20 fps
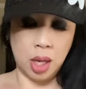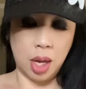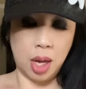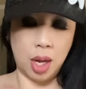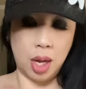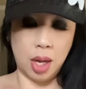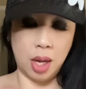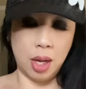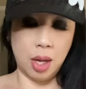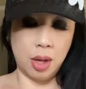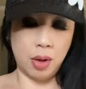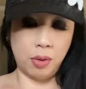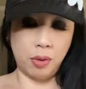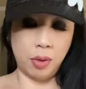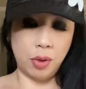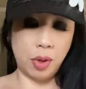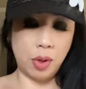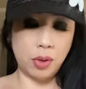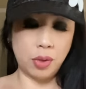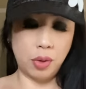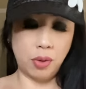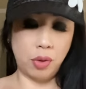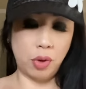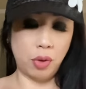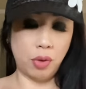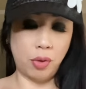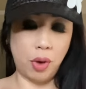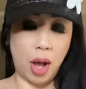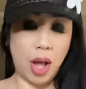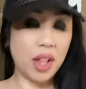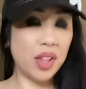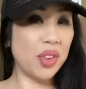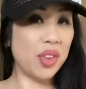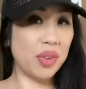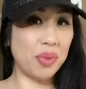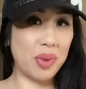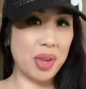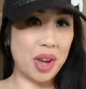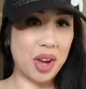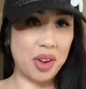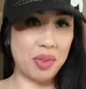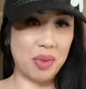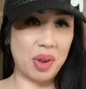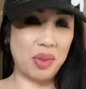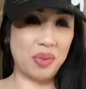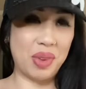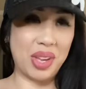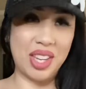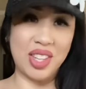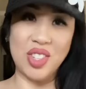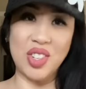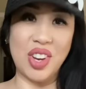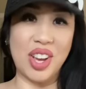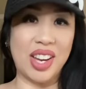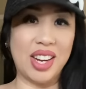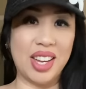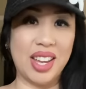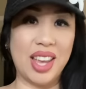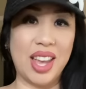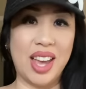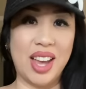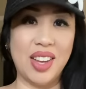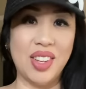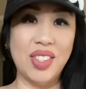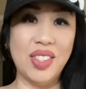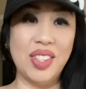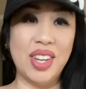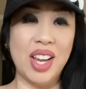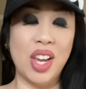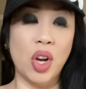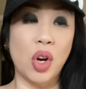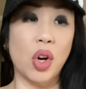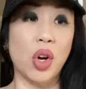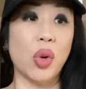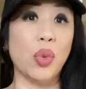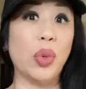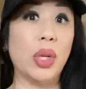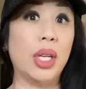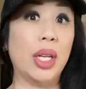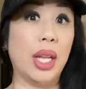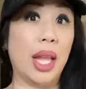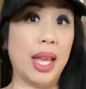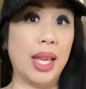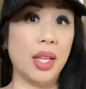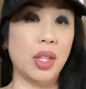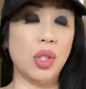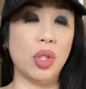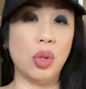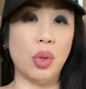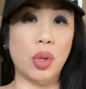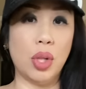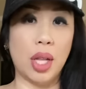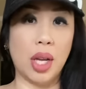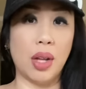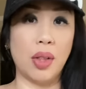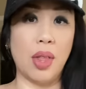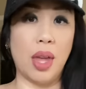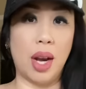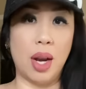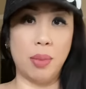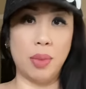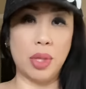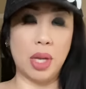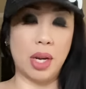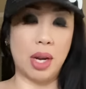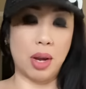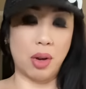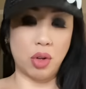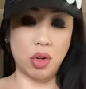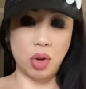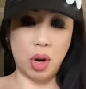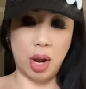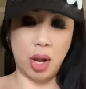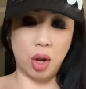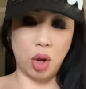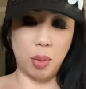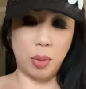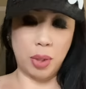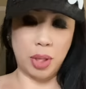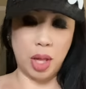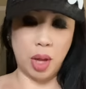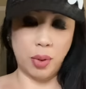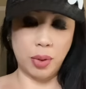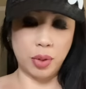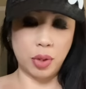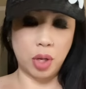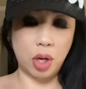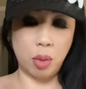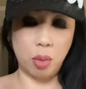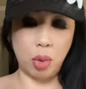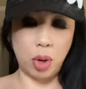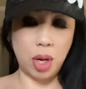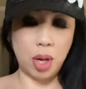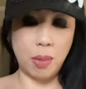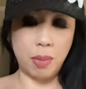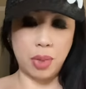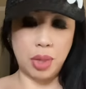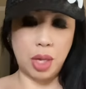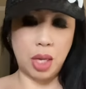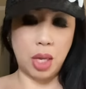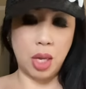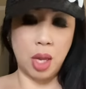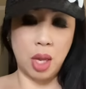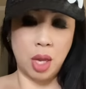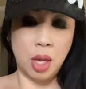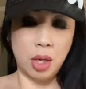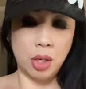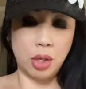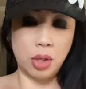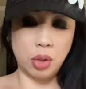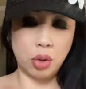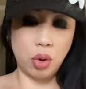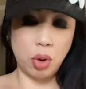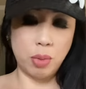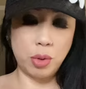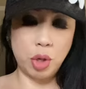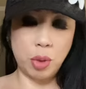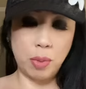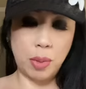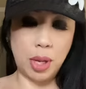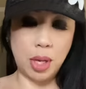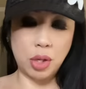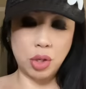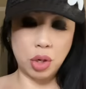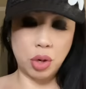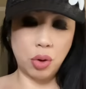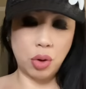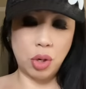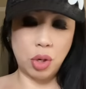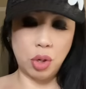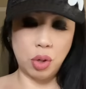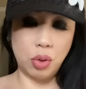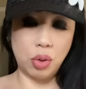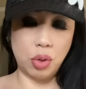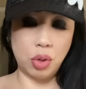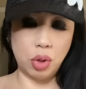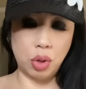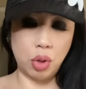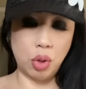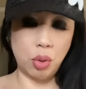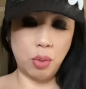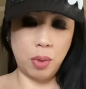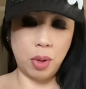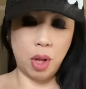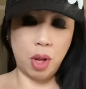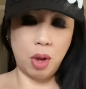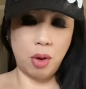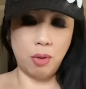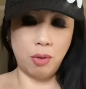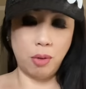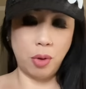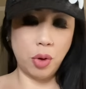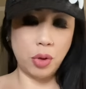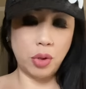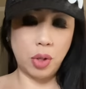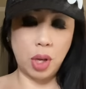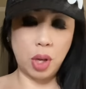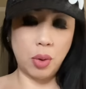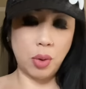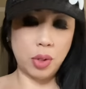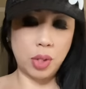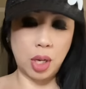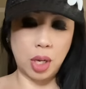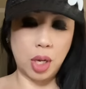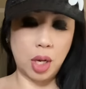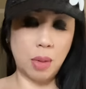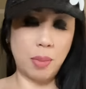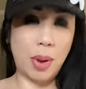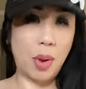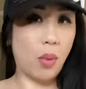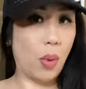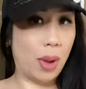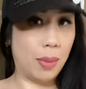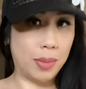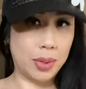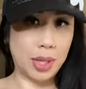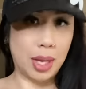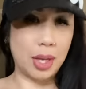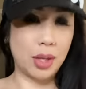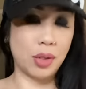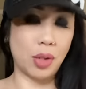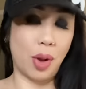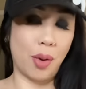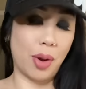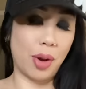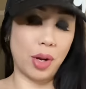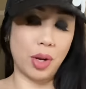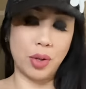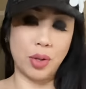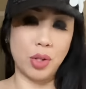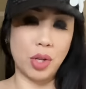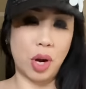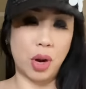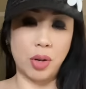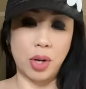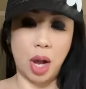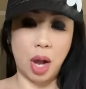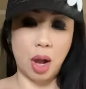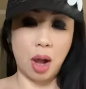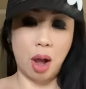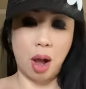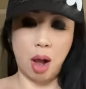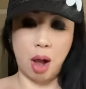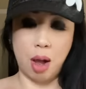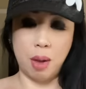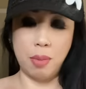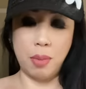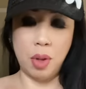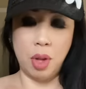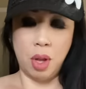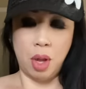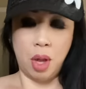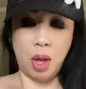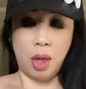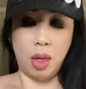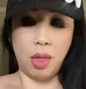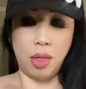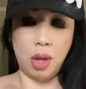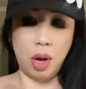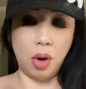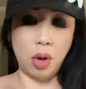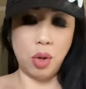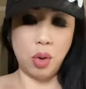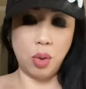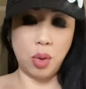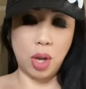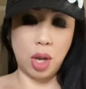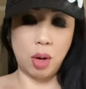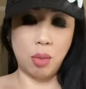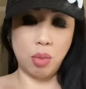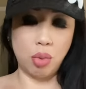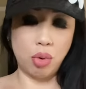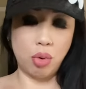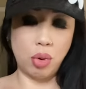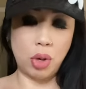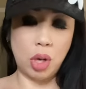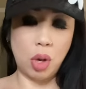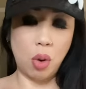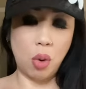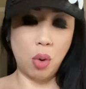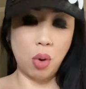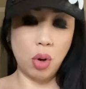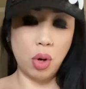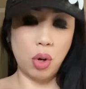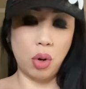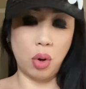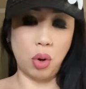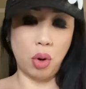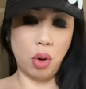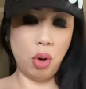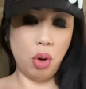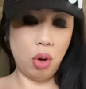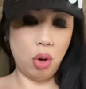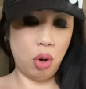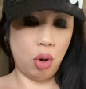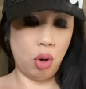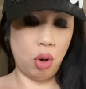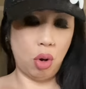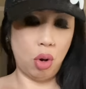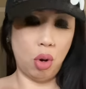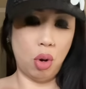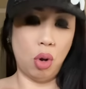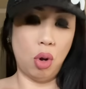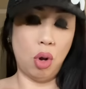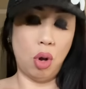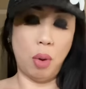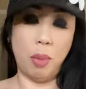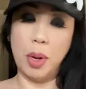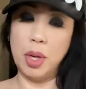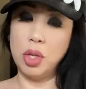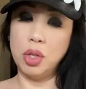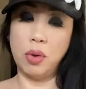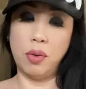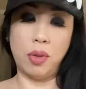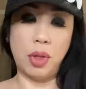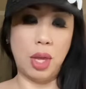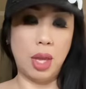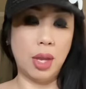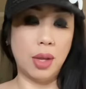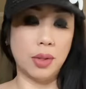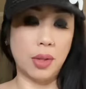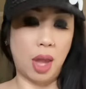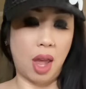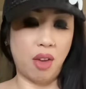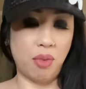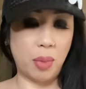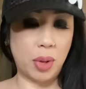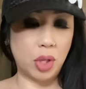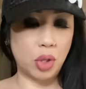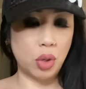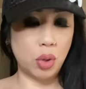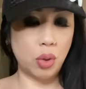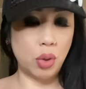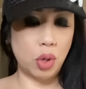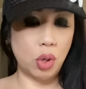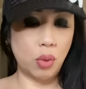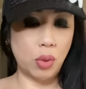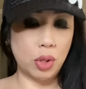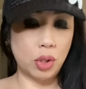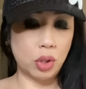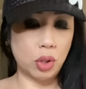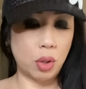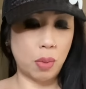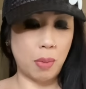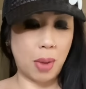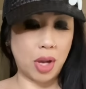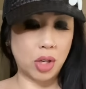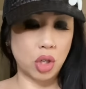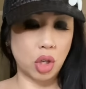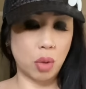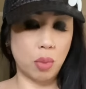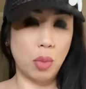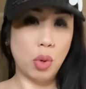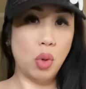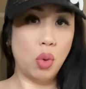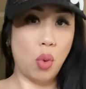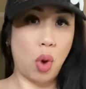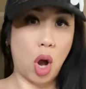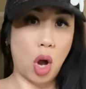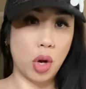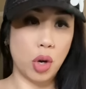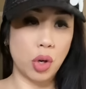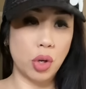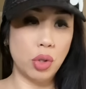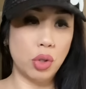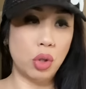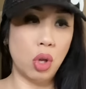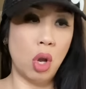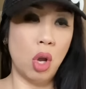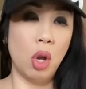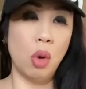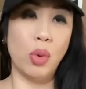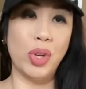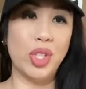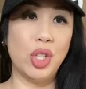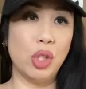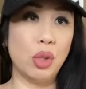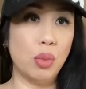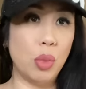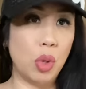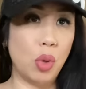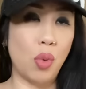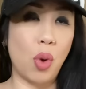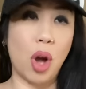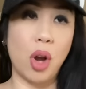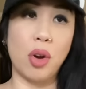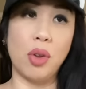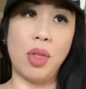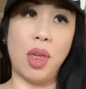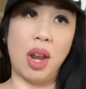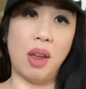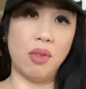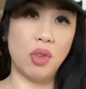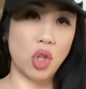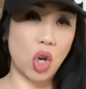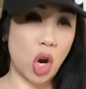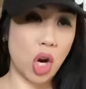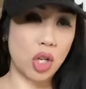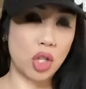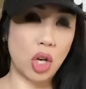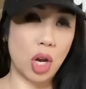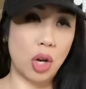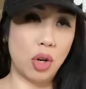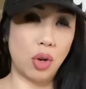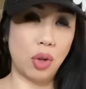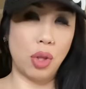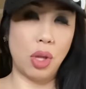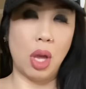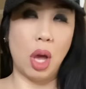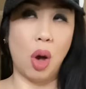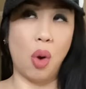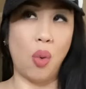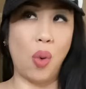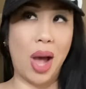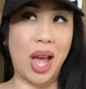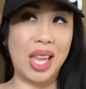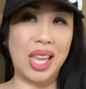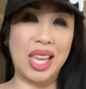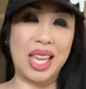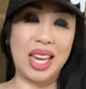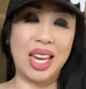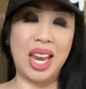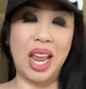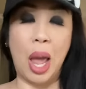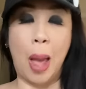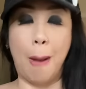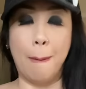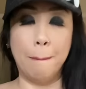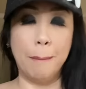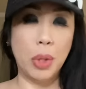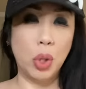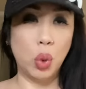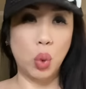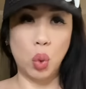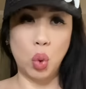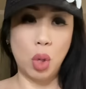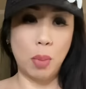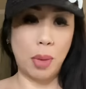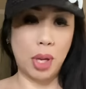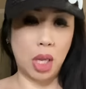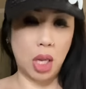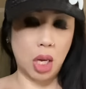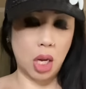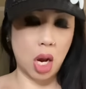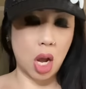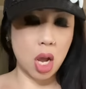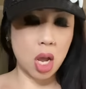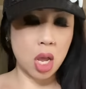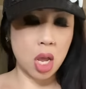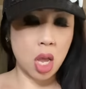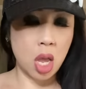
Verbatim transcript: Uh, for those of you following me on my Patreon account or would like to, click on that upside down triangle below. It's going to bring up the description page here on YouTube. First link will take you to my website, saltwaterhealstarot.com. There you can pre-order a bunch of things. I have my two newest Magic Moon Waters, which is moon water that I've charged under the Hawaiian moon, Mahina.